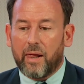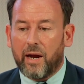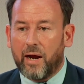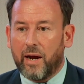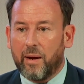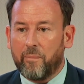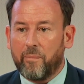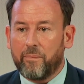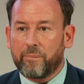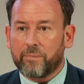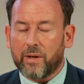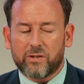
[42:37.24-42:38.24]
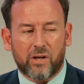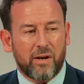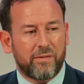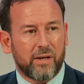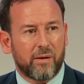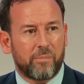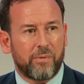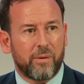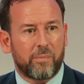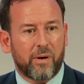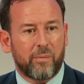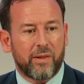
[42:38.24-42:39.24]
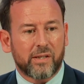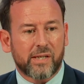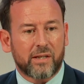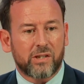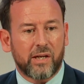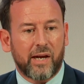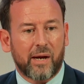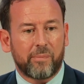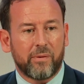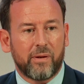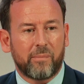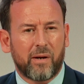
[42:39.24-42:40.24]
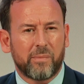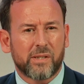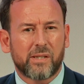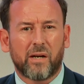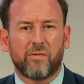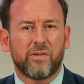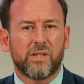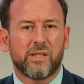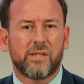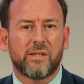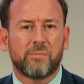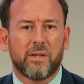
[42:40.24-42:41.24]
I'm trying to think the brand where this actually happened. It might have been Selfridges.